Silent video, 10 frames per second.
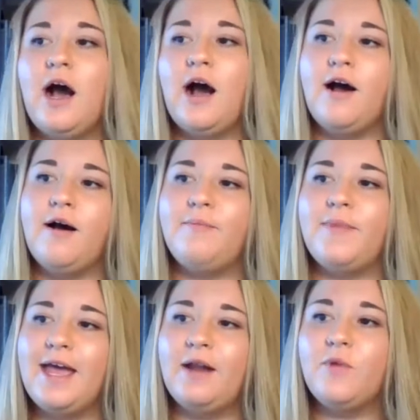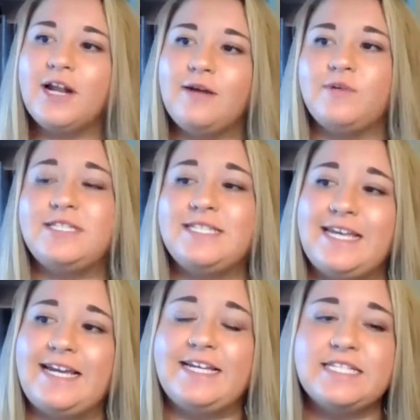And what I would
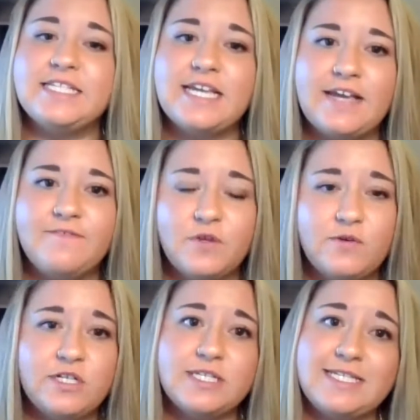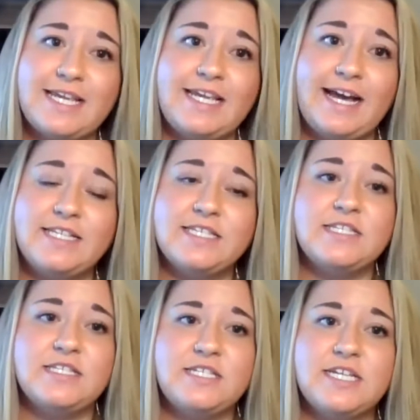say is, if you just say yes
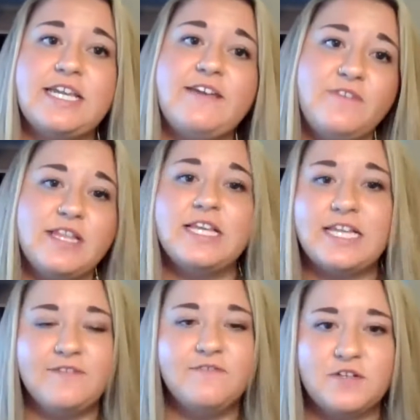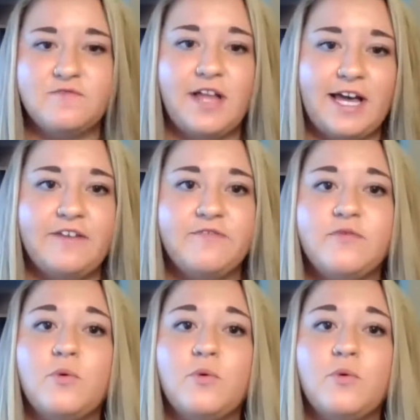to giving the gift of life,